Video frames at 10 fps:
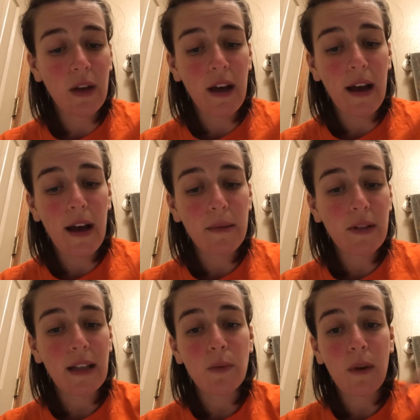So
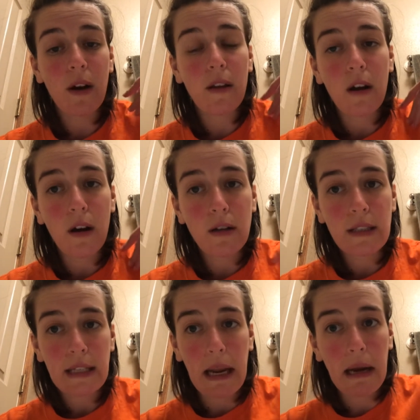that's where they're
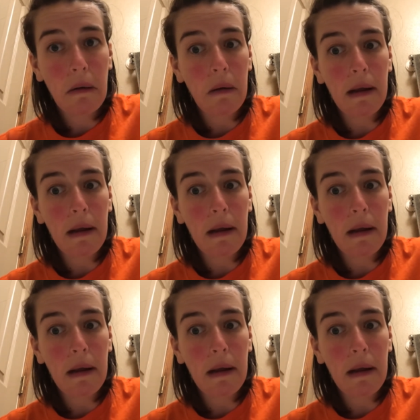taken away.